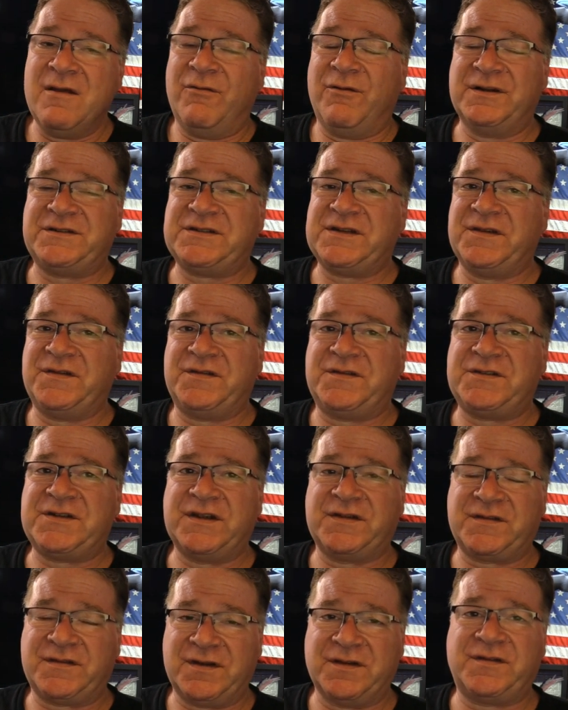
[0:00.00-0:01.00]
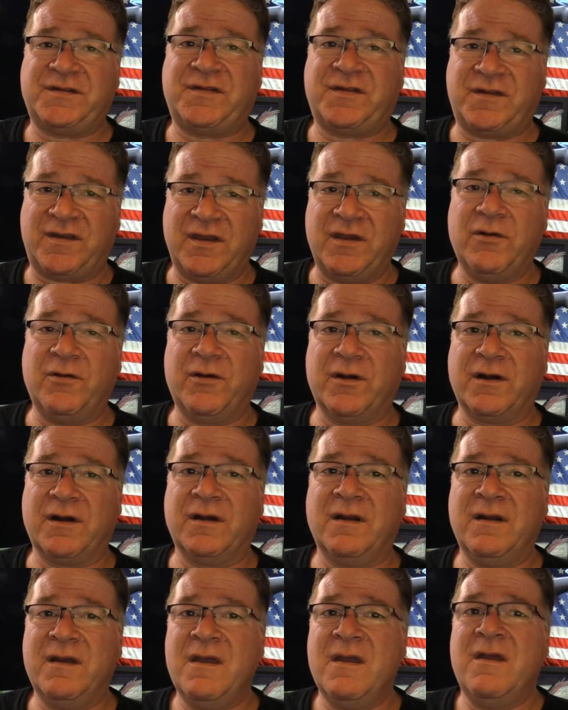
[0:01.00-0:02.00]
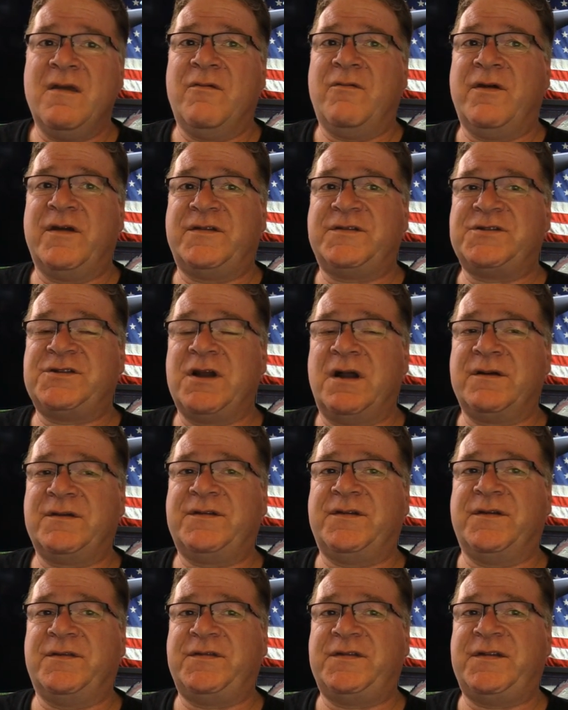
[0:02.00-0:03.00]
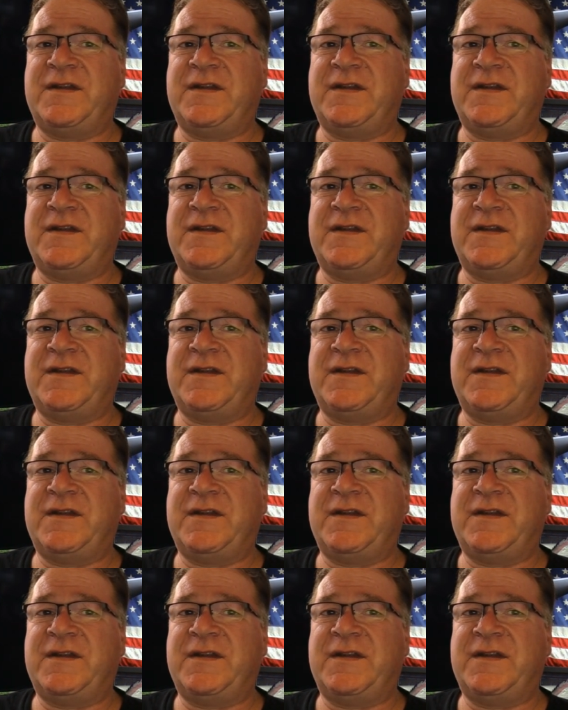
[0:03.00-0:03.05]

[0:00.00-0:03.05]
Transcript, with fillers: which is just a skewer with chunks of